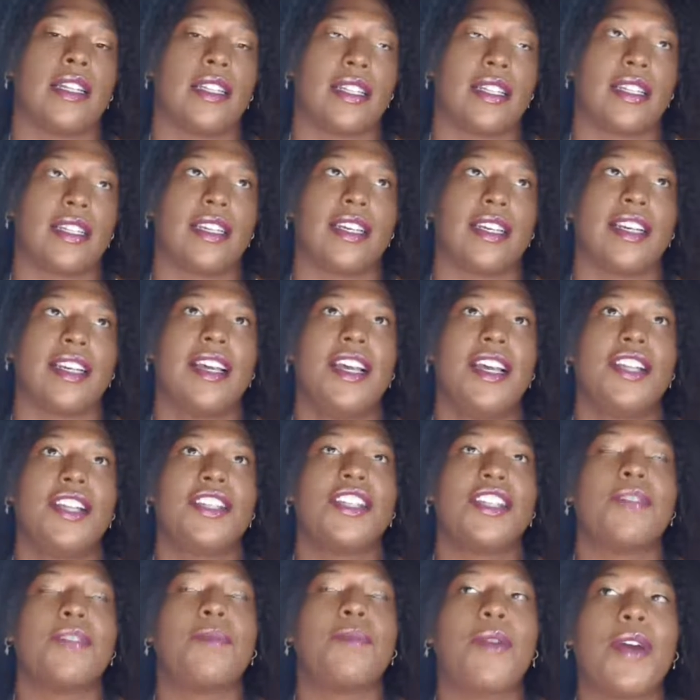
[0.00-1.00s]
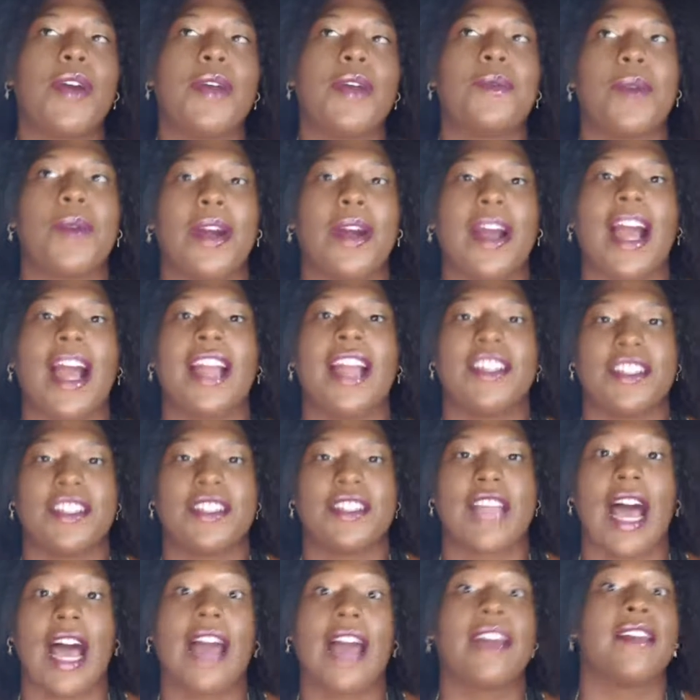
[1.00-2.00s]
to the point where
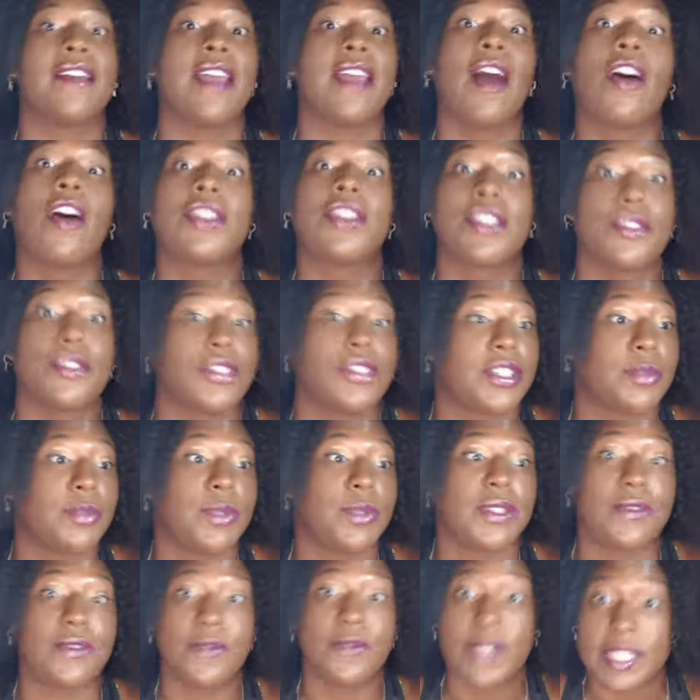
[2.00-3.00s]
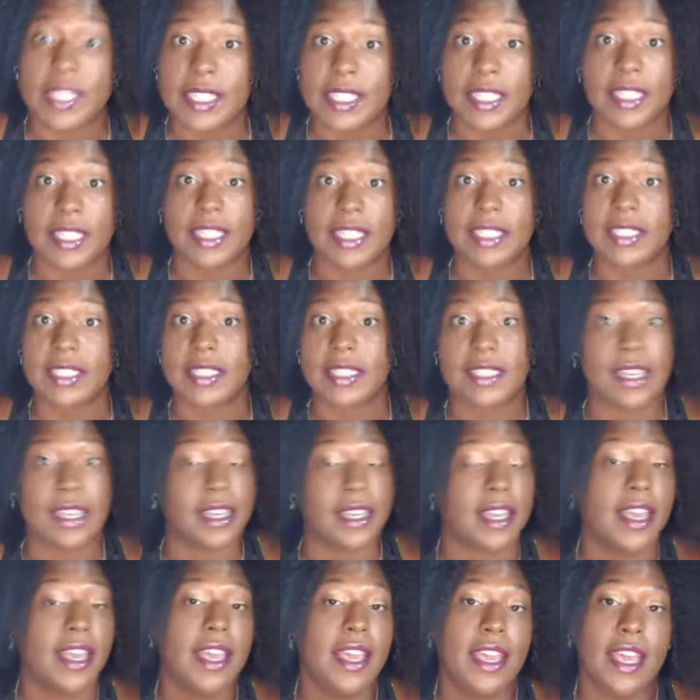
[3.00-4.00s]
I also just was physically
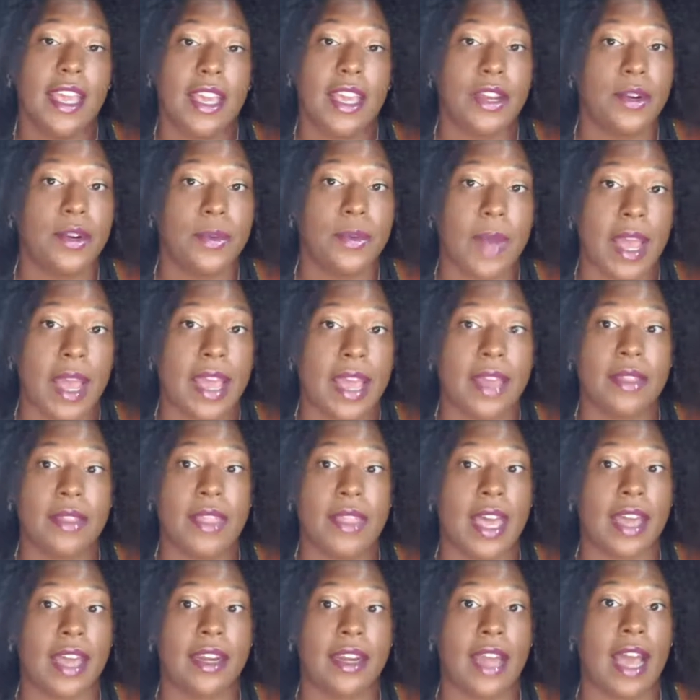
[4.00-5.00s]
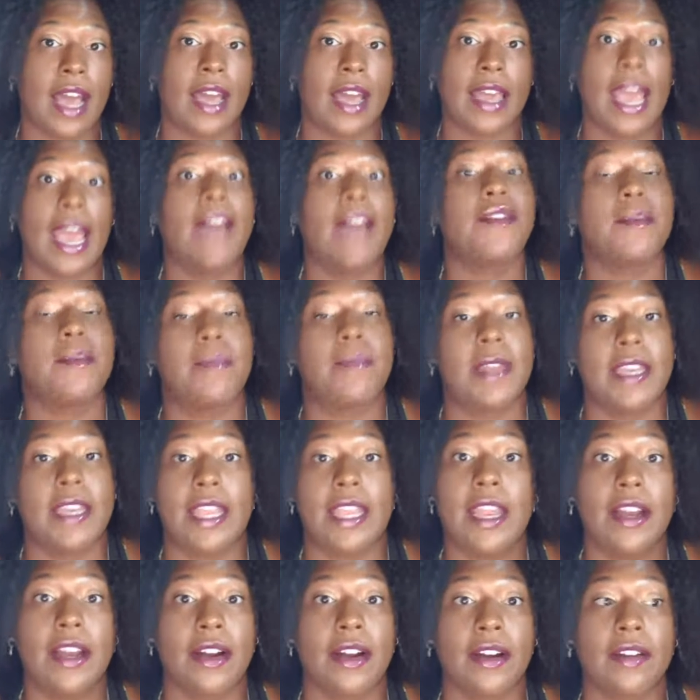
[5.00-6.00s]
sick in a way that I haven't been
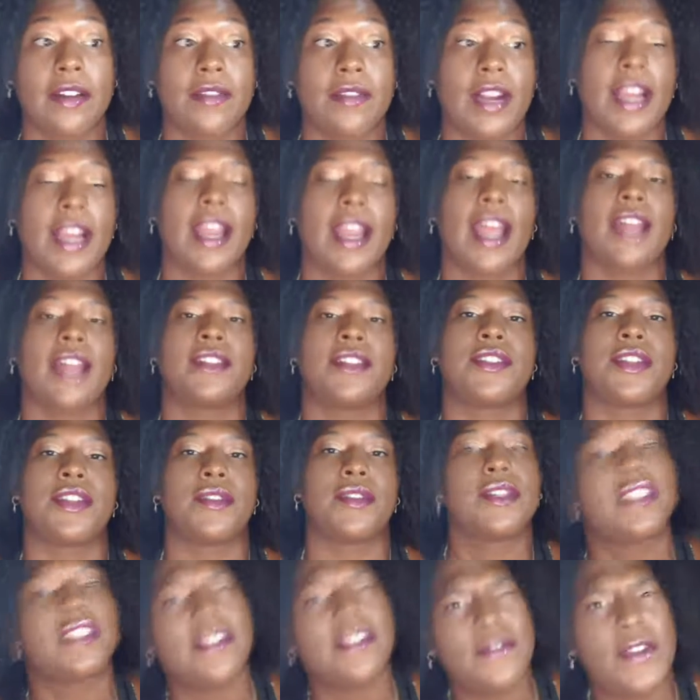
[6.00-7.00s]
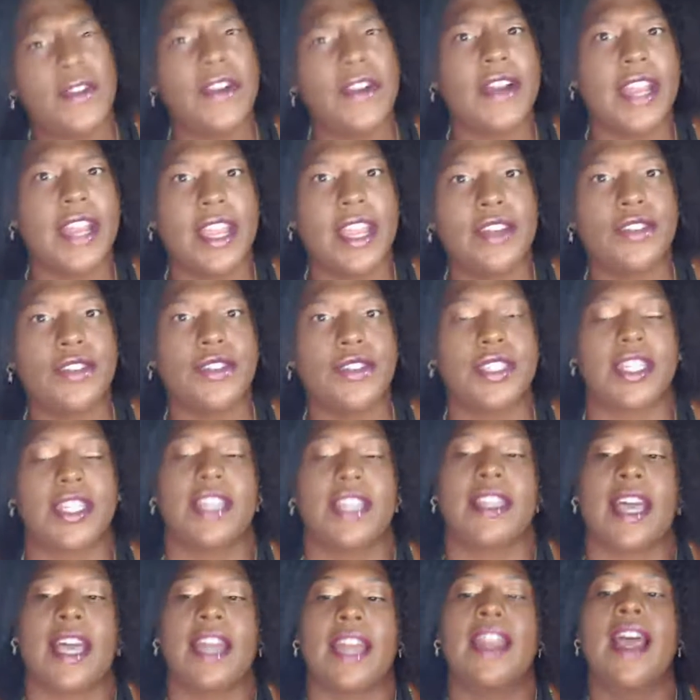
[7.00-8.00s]
here, right? And so it's very
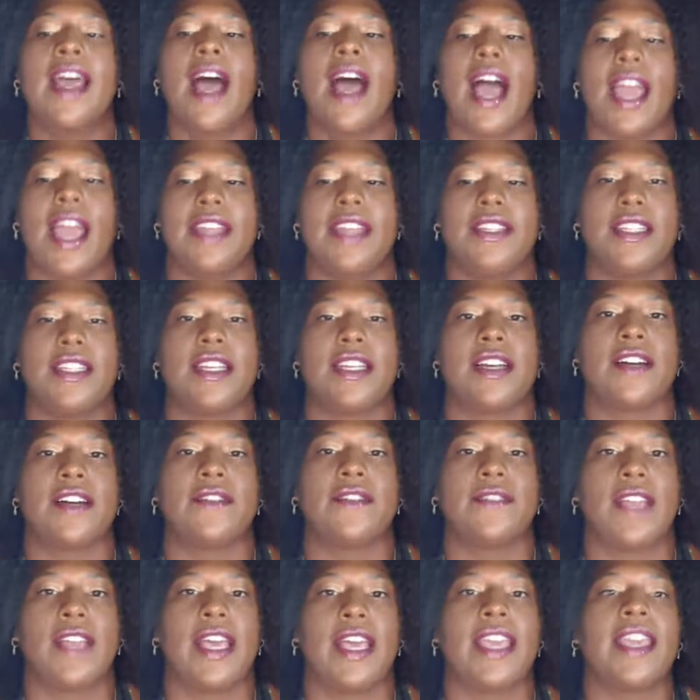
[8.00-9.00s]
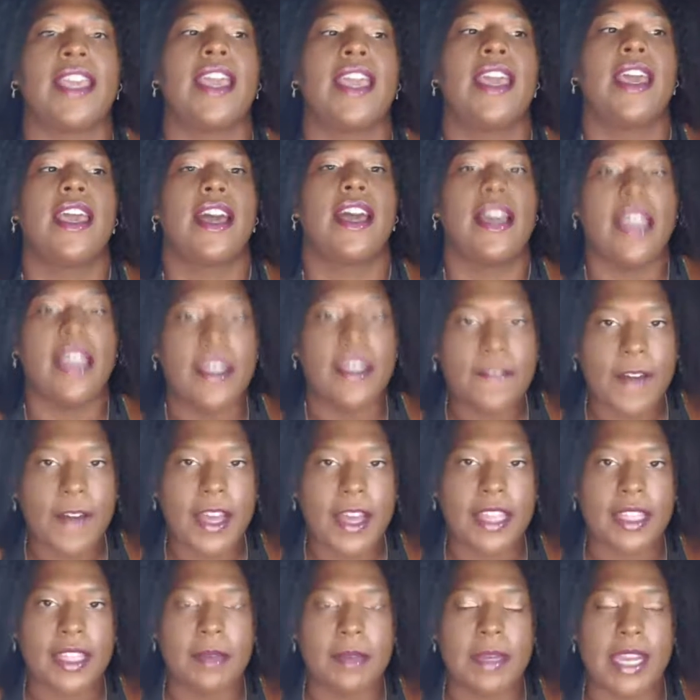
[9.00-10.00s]
interesting, that idea of like, if
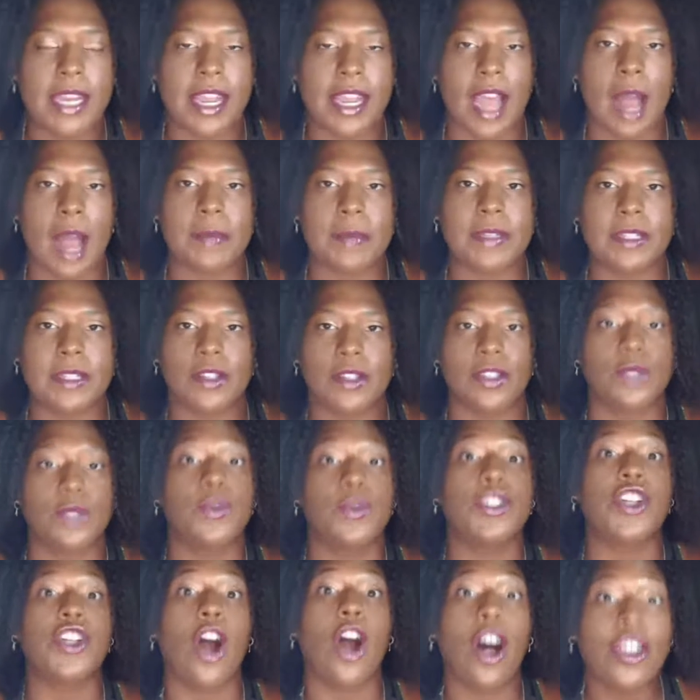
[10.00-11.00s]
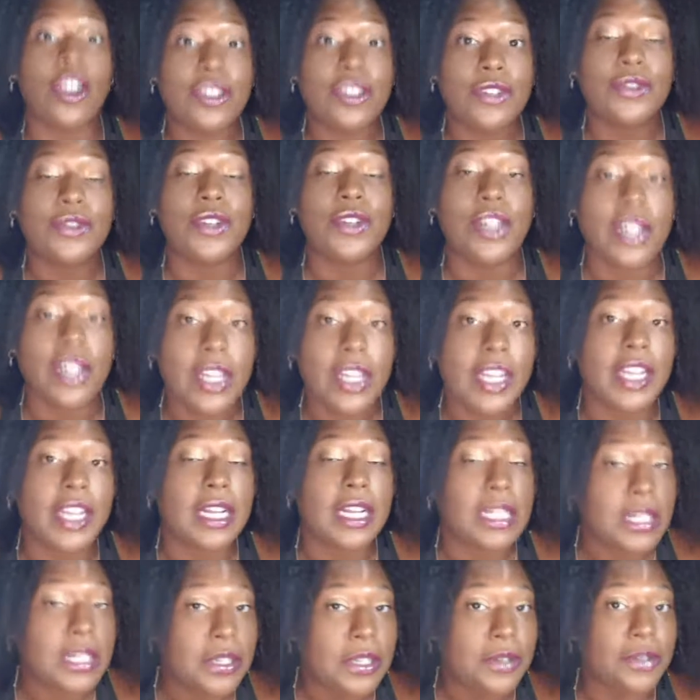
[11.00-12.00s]
I eliminate obstacles, which also could
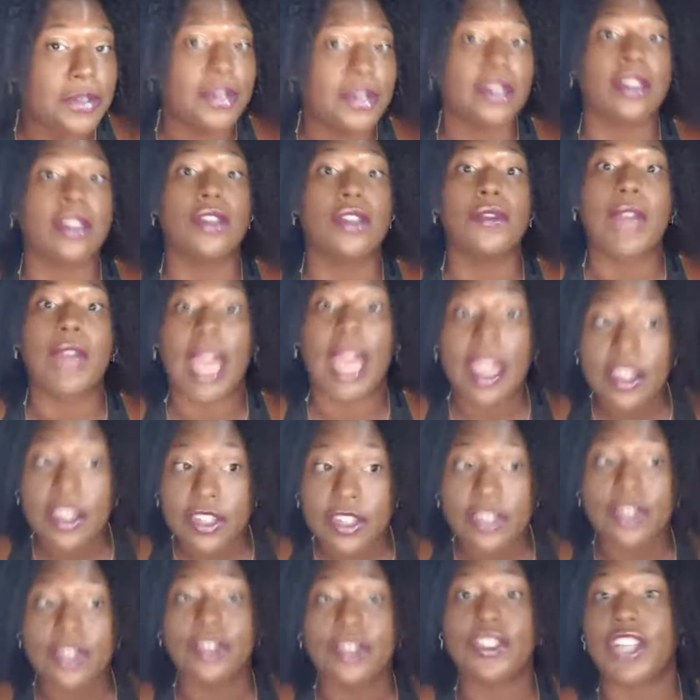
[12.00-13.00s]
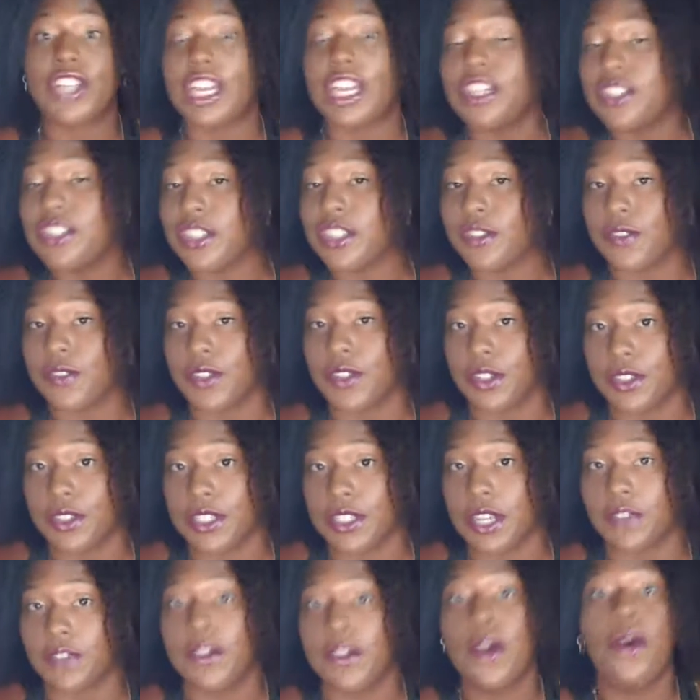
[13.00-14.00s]
include locational changes for
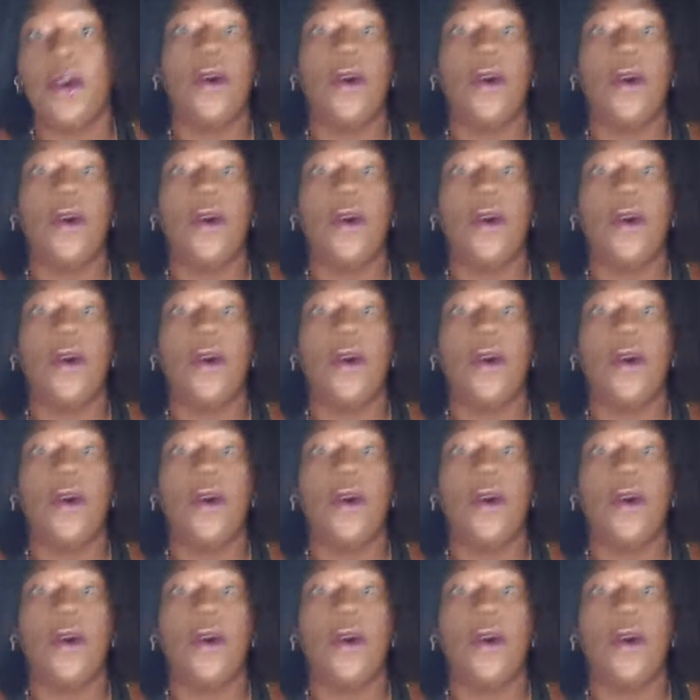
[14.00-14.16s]
yourself,